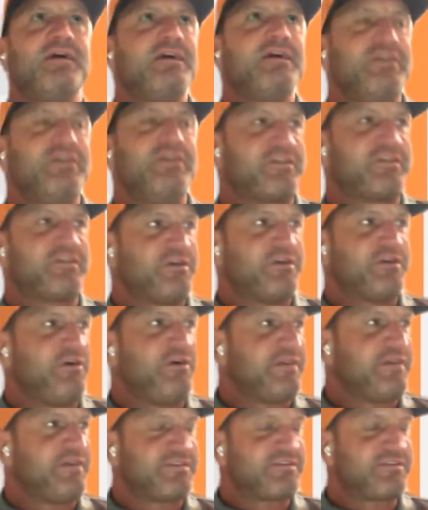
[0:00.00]
years
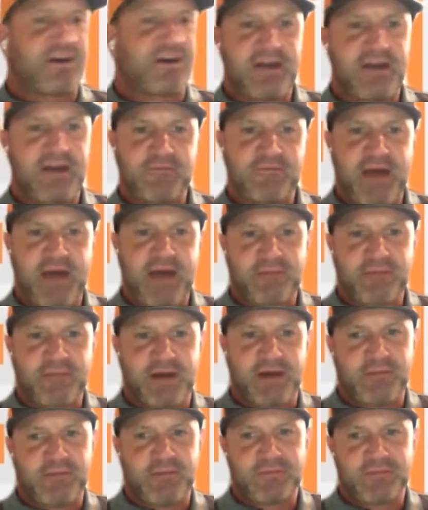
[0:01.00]
old, I started having back
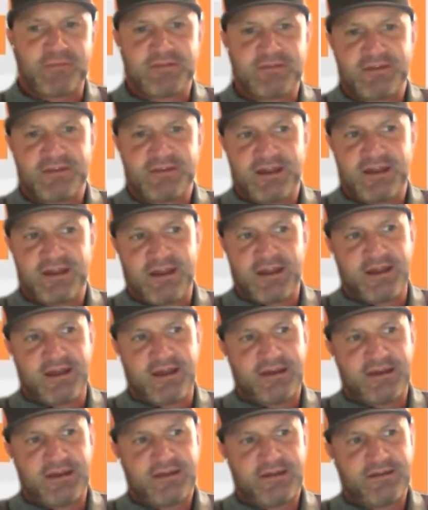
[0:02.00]
problems,
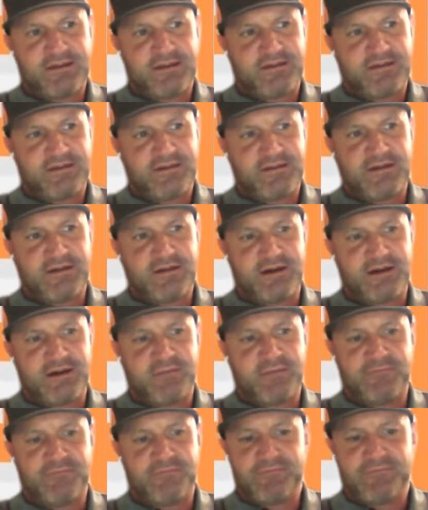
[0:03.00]
and
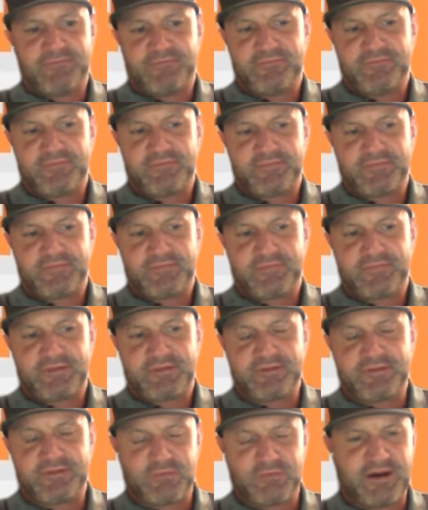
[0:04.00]
um,
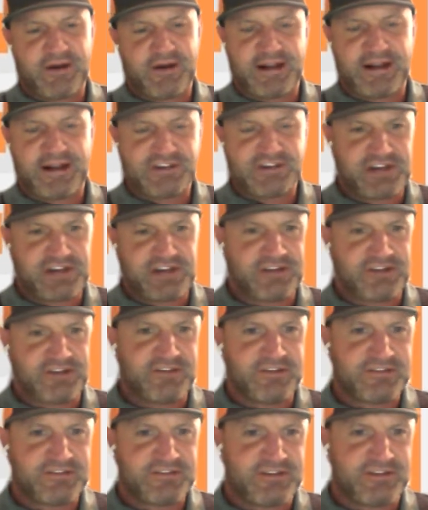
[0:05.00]
it was weird. I got
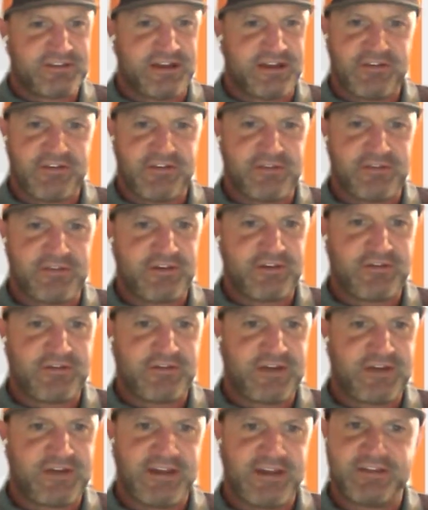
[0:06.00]
shingles. I don't know if you know what
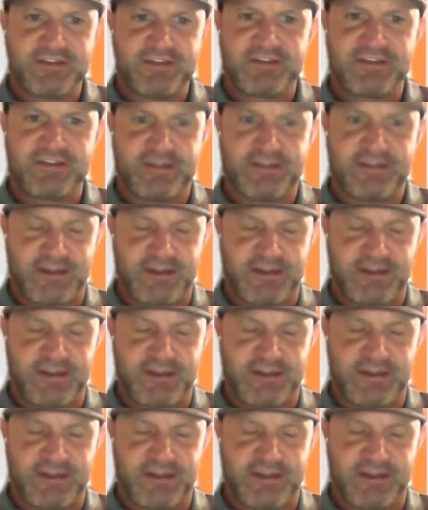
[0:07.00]
that is, and